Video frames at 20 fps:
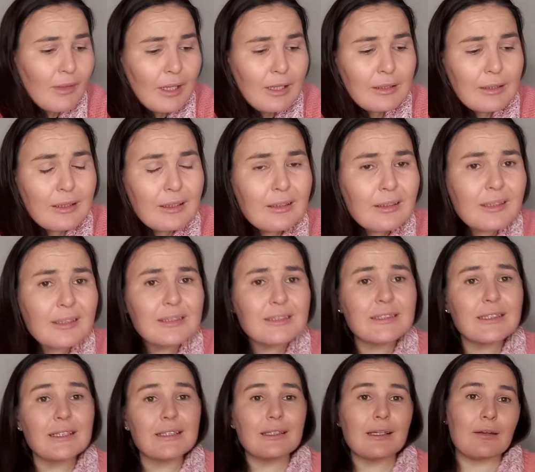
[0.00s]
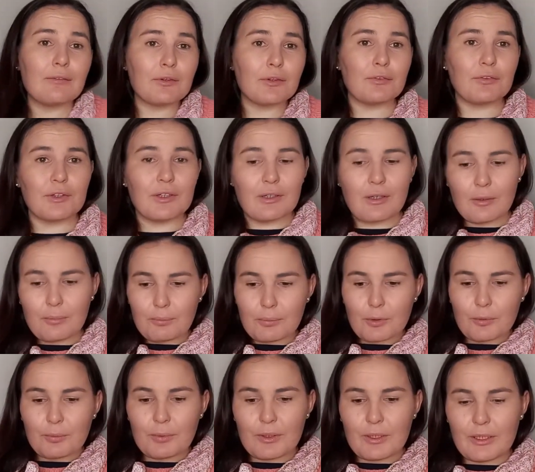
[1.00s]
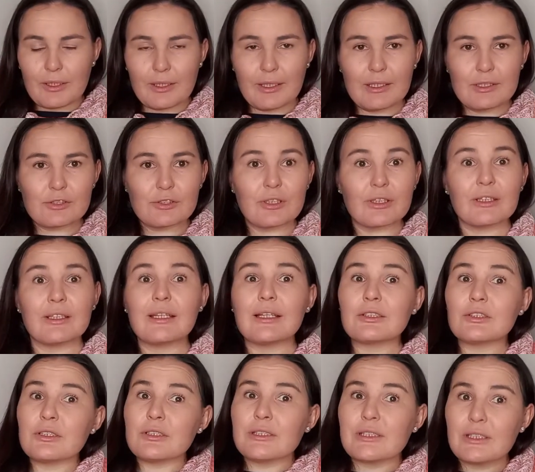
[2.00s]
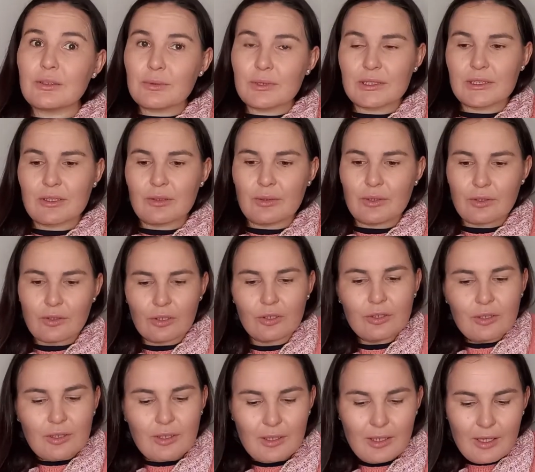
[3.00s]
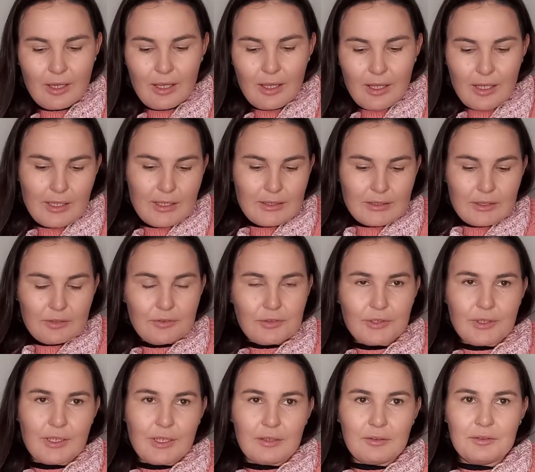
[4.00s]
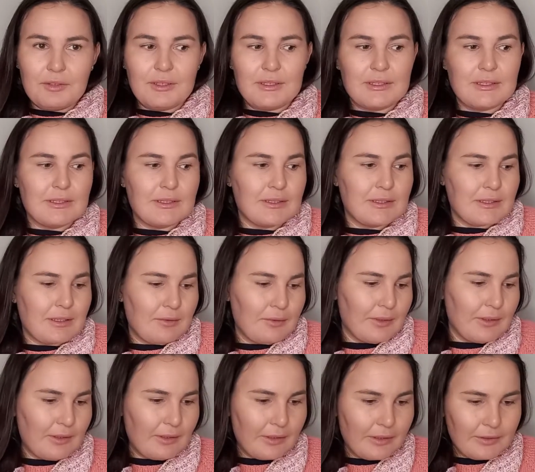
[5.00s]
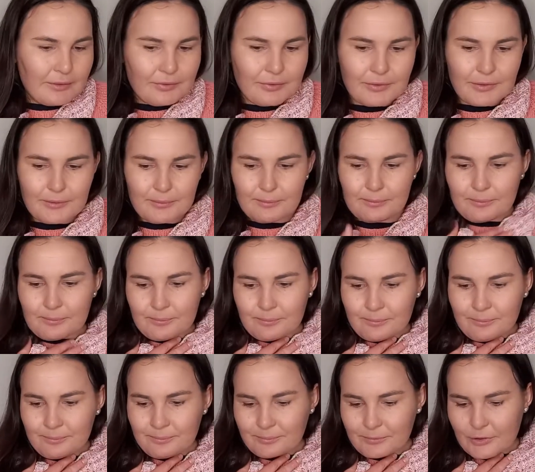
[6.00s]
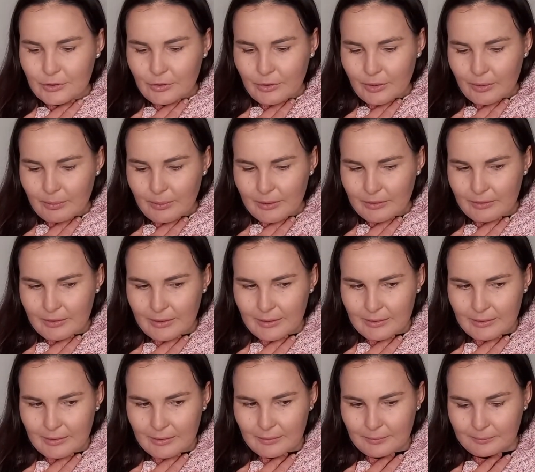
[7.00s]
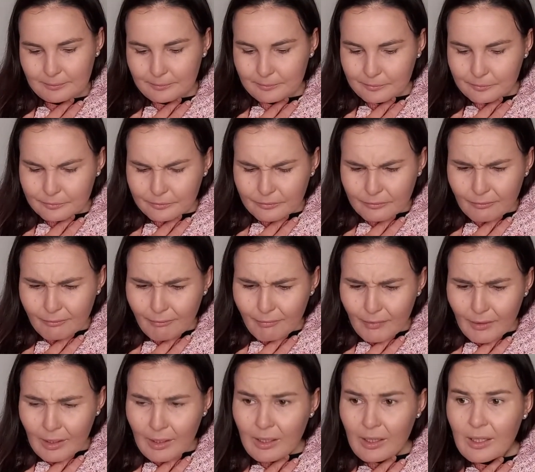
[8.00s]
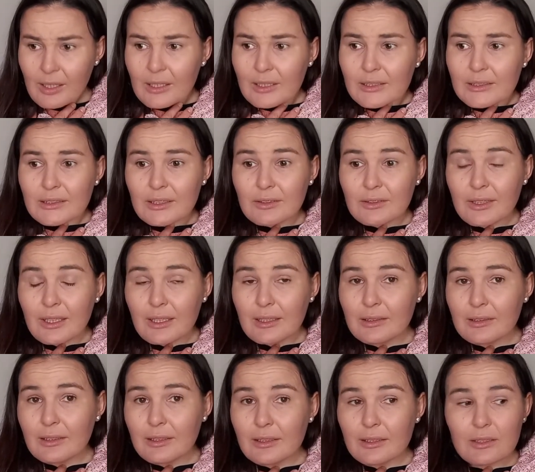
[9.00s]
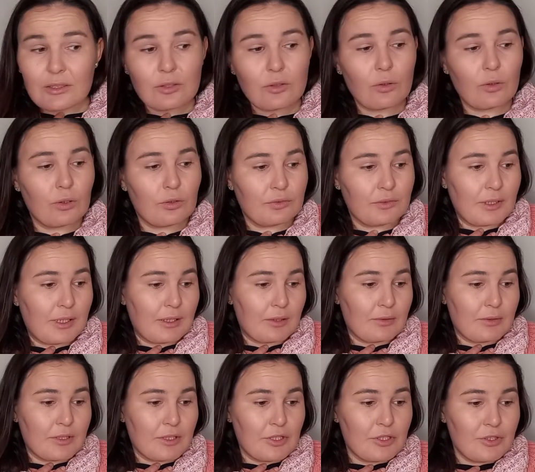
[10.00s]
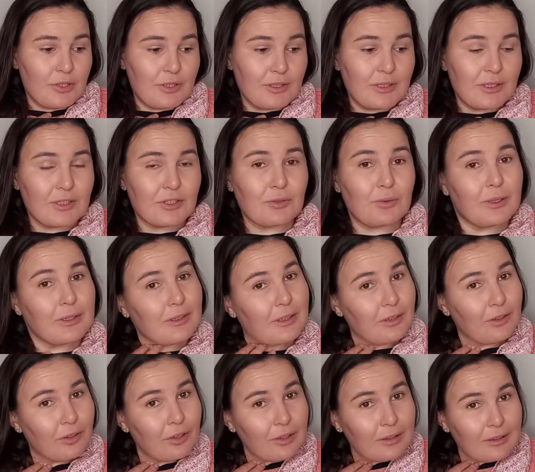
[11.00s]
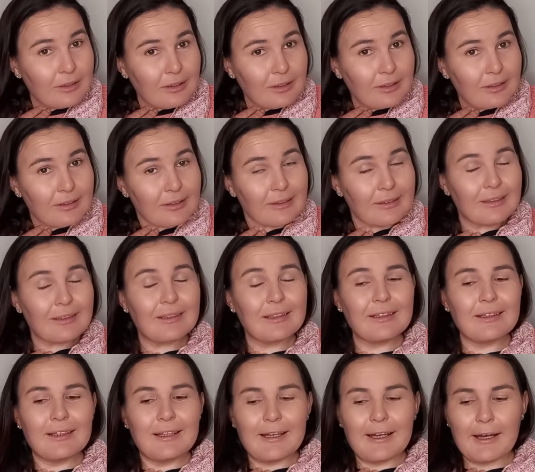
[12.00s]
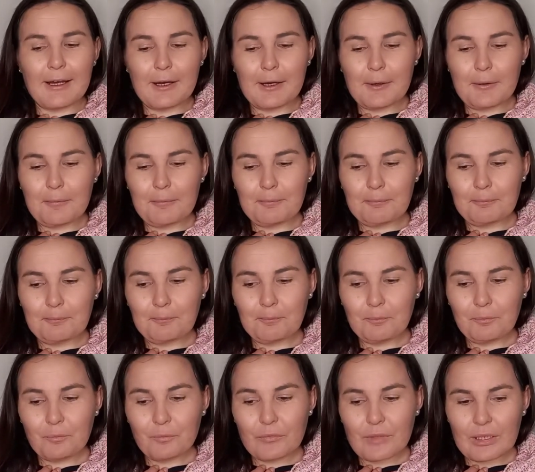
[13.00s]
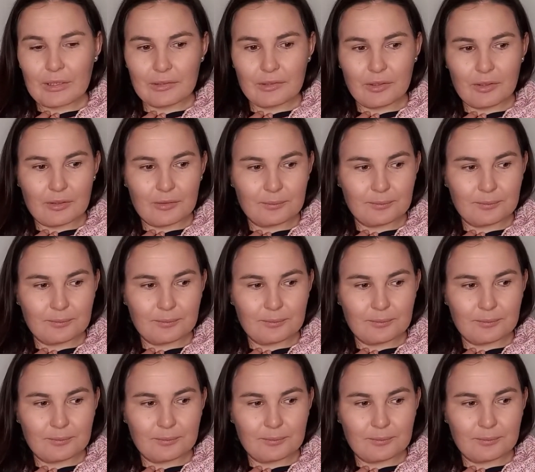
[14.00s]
then I can set everything up properly again so I can actually see what's going on. So for now, this is our life. Sorry about that. So that is all of the acquisitions. It's quite a lot. And yeah,